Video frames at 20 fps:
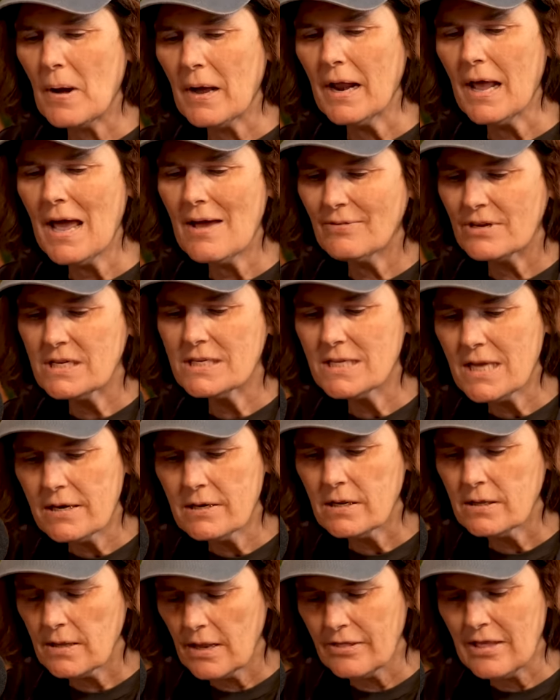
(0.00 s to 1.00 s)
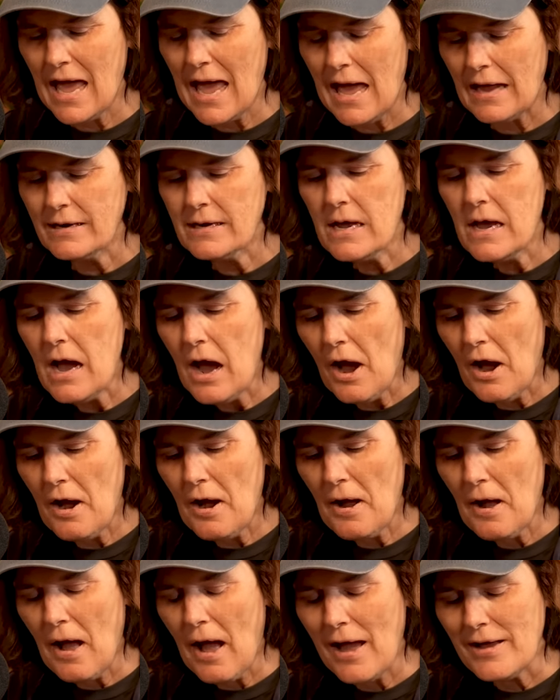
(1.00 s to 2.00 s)
but having said that,
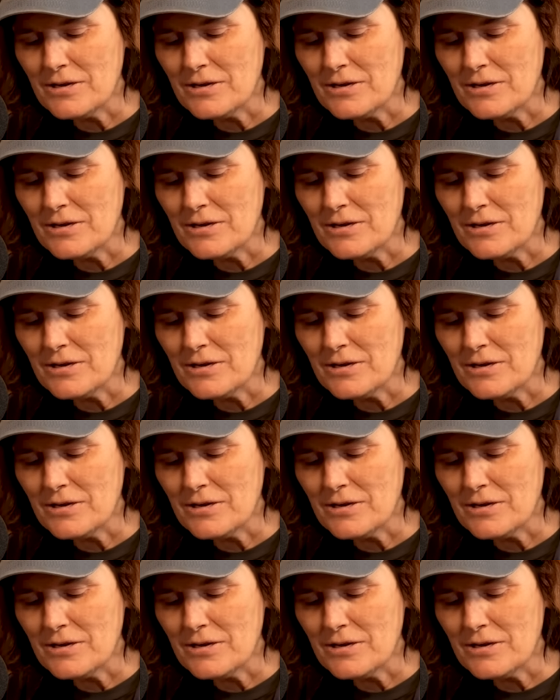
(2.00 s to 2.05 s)
uh,